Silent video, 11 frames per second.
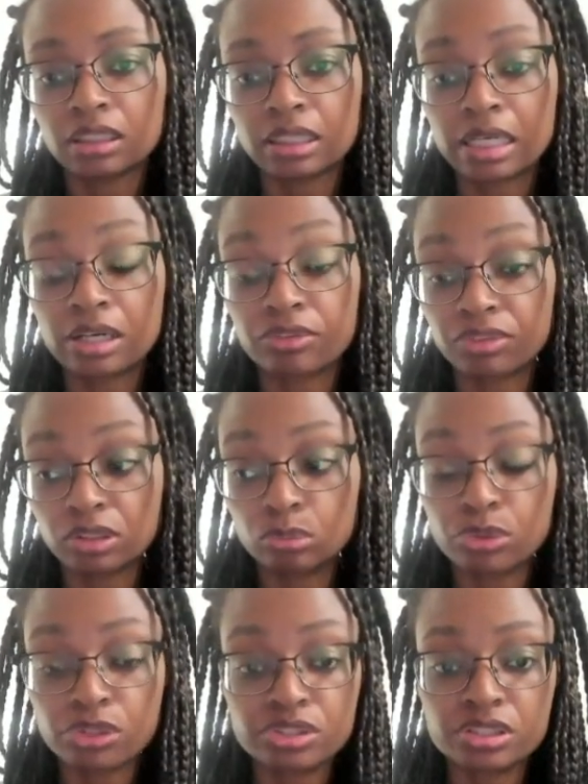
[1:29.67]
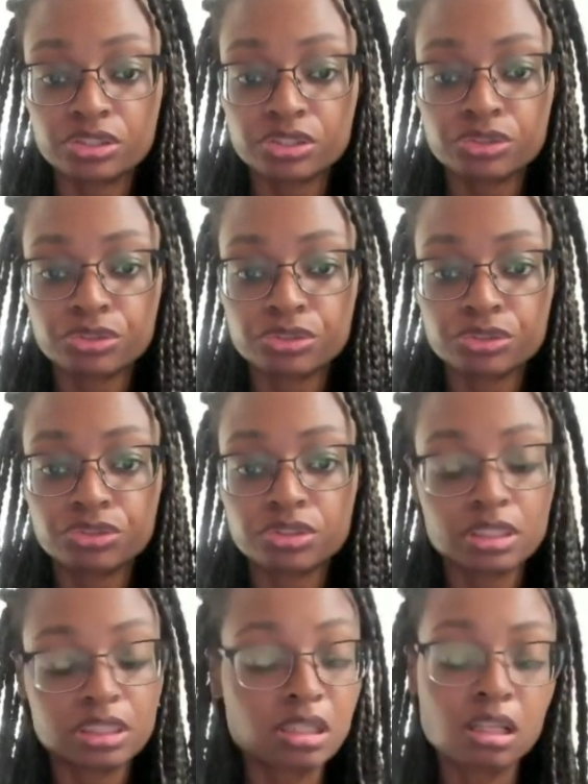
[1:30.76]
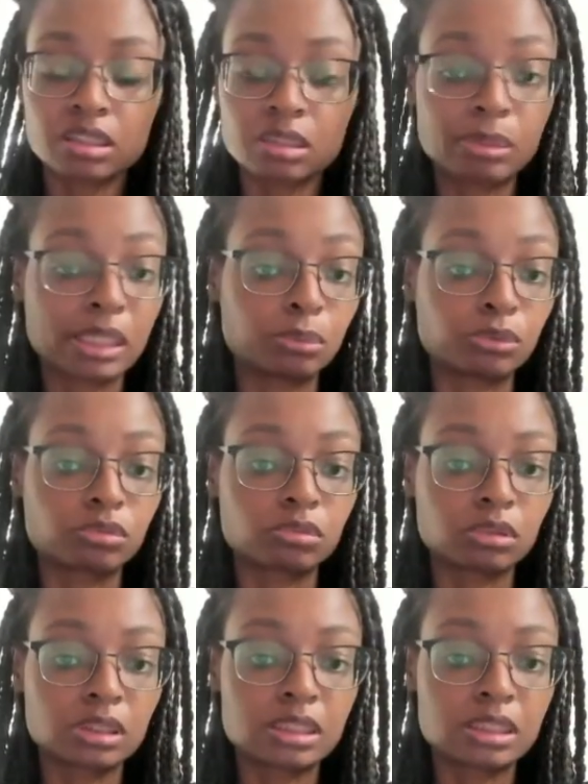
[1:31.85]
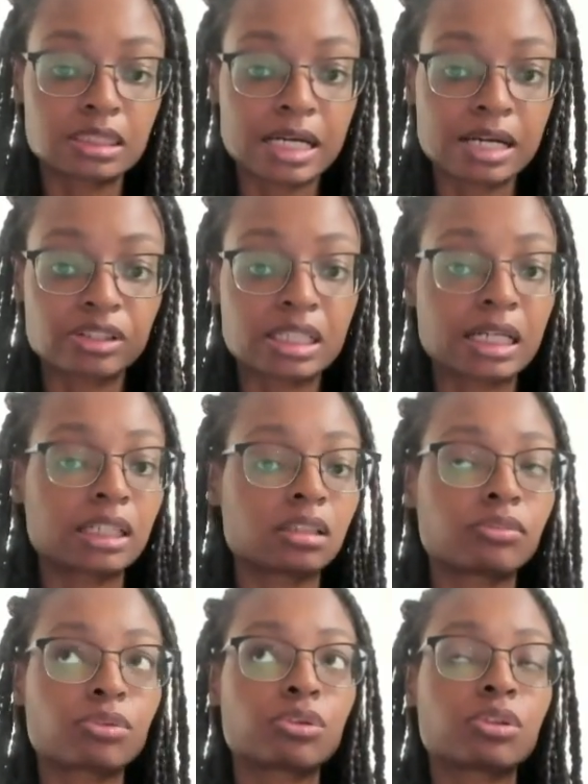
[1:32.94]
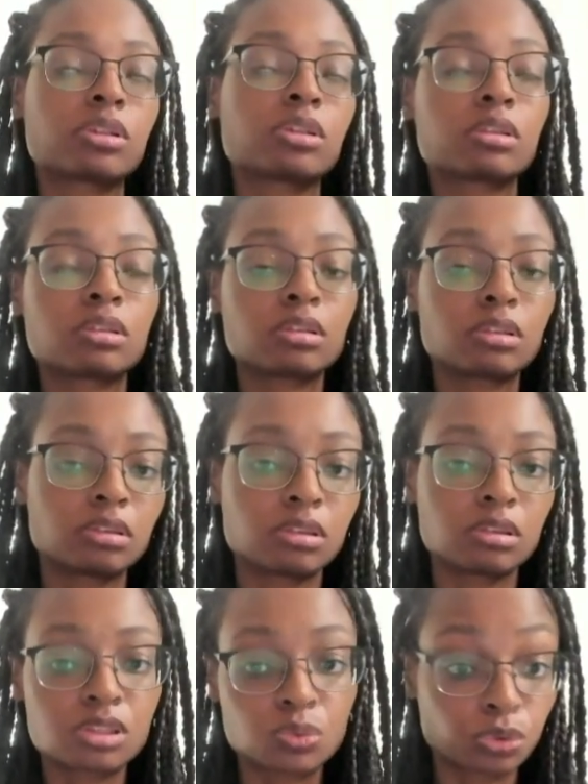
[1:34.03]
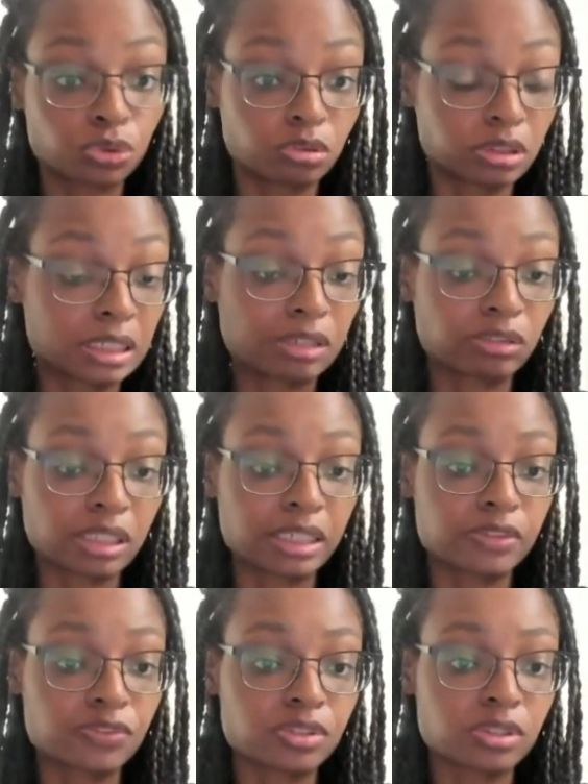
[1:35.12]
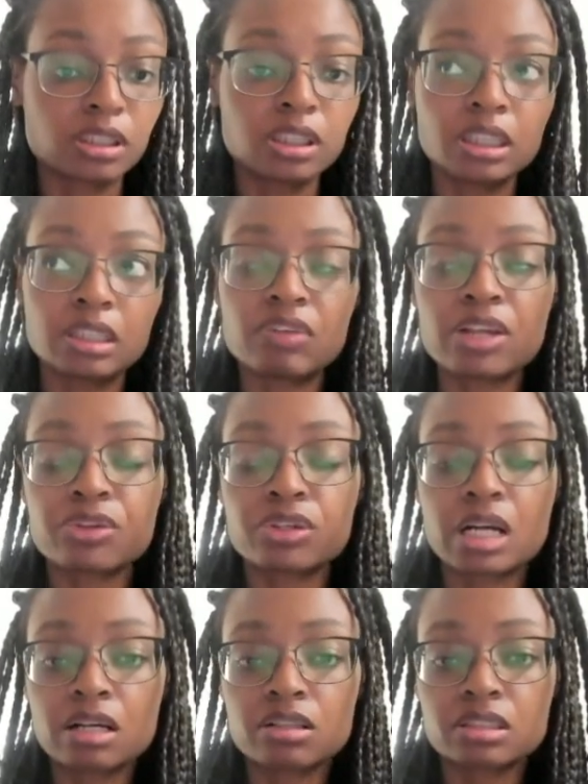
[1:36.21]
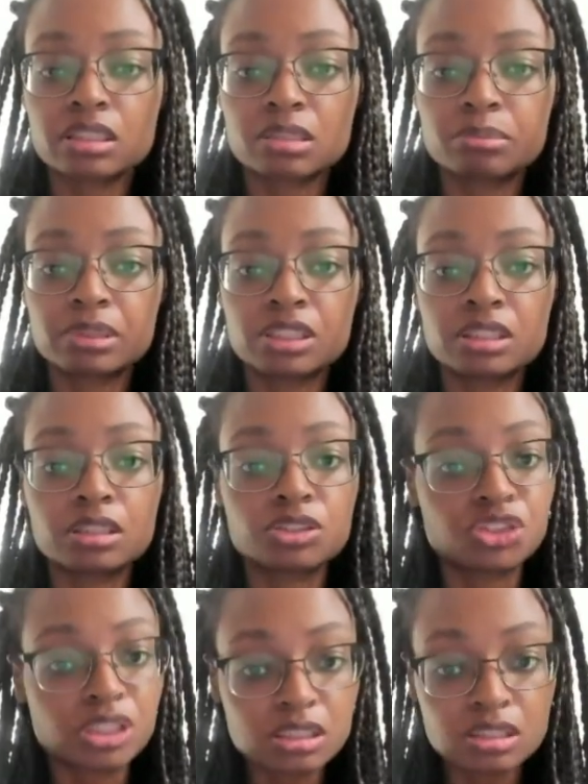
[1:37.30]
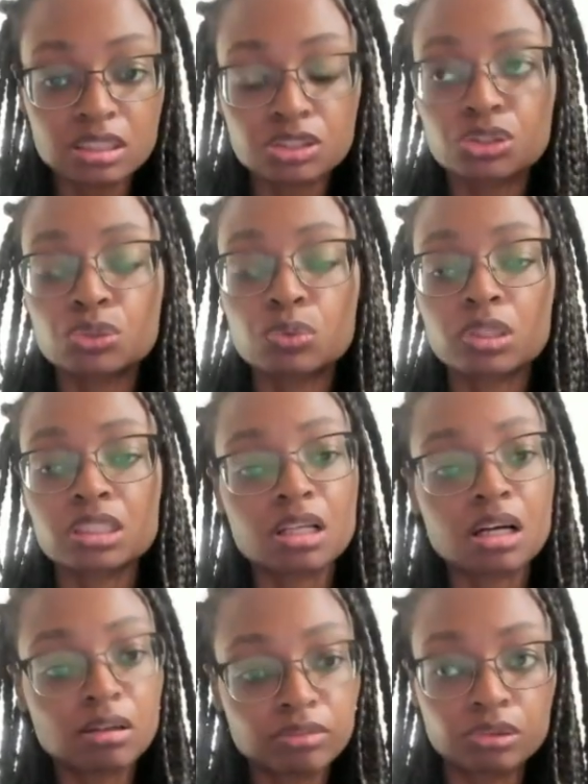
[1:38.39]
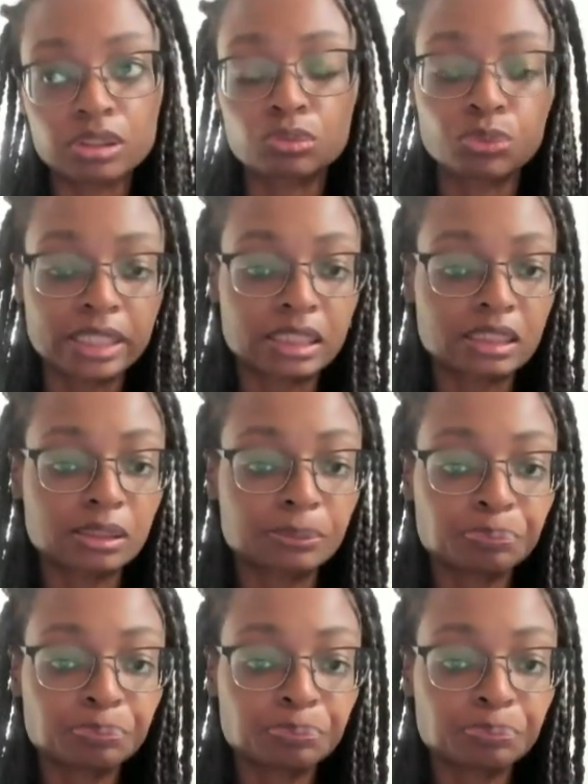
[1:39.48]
our fellow brothers and sisters, it's all in the Bible. It's our guide for this world and our lives. Father calls us to be just and to do what is lawful and right.